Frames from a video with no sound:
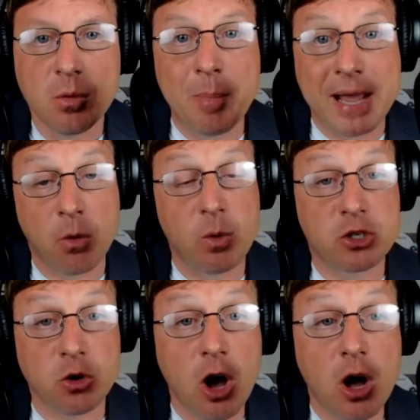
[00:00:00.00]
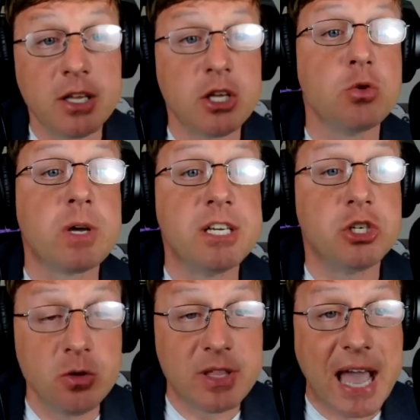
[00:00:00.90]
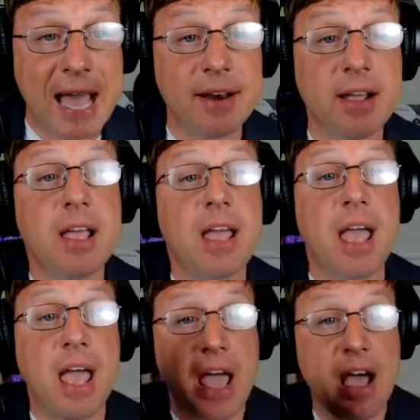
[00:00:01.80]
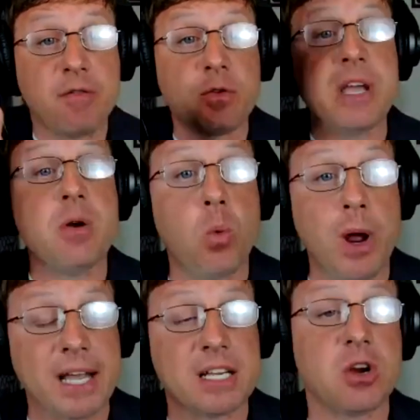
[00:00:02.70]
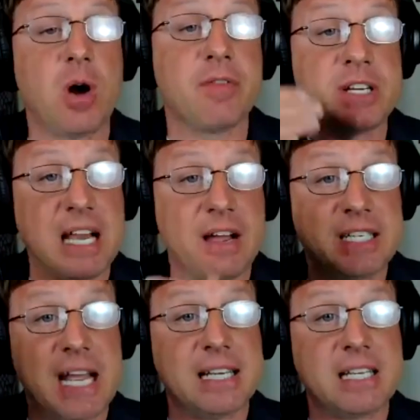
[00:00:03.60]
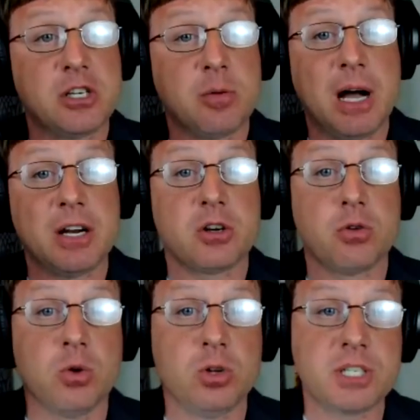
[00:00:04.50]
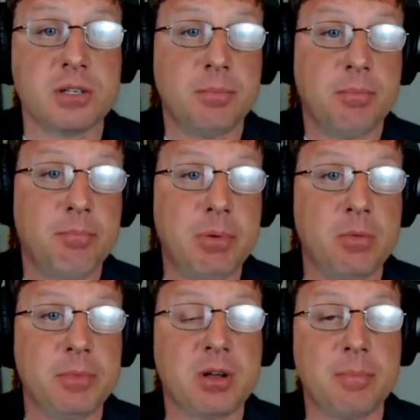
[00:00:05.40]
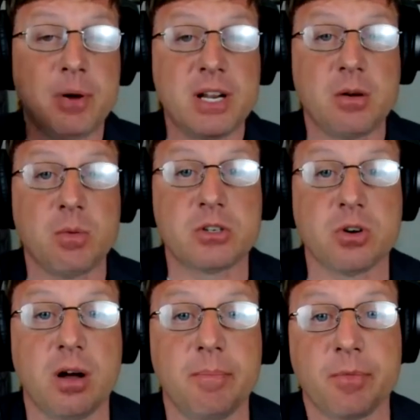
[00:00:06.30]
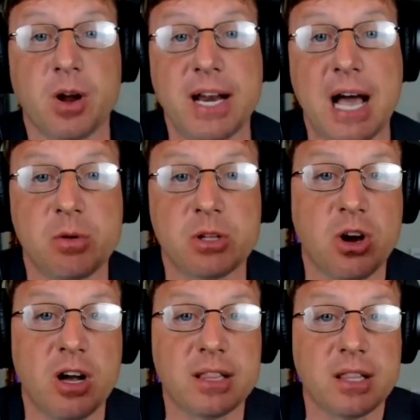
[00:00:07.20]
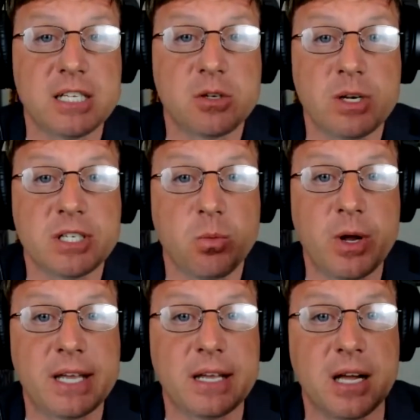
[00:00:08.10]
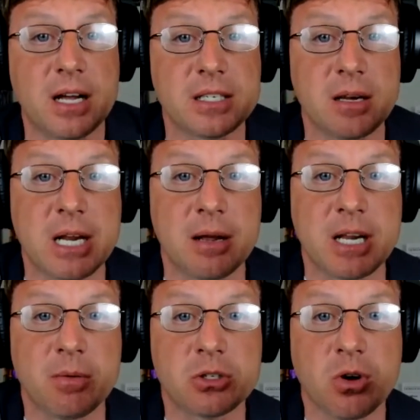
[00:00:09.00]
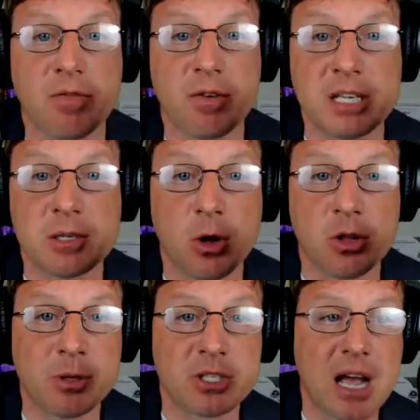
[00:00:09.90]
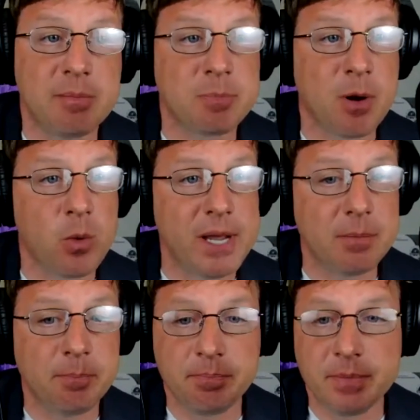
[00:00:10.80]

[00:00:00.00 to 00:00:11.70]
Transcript: make a withdrawal, you can do that every week. So every seven days as your bond accruals. Boom, you can put in a withdrawal, right? I withdraw at least once a week. Uh, sometimes I withdraw from this multiple times per week.